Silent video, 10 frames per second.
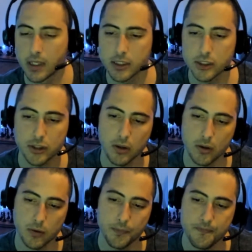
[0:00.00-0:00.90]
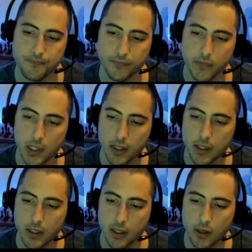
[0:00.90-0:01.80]
so
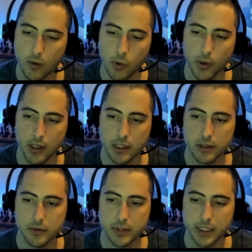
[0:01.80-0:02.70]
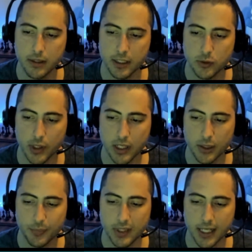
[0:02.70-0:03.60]
what we're going to do here is we're going to
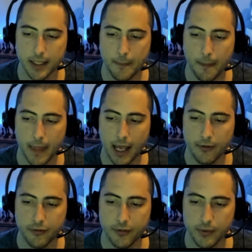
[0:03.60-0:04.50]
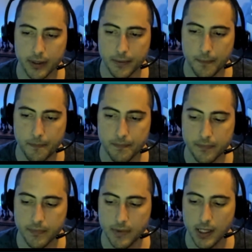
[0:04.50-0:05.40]
play f3.
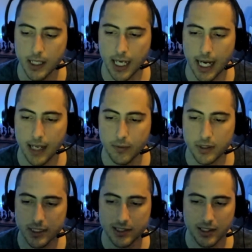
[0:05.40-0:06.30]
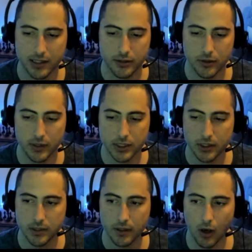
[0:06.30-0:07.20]
And what this is going to do is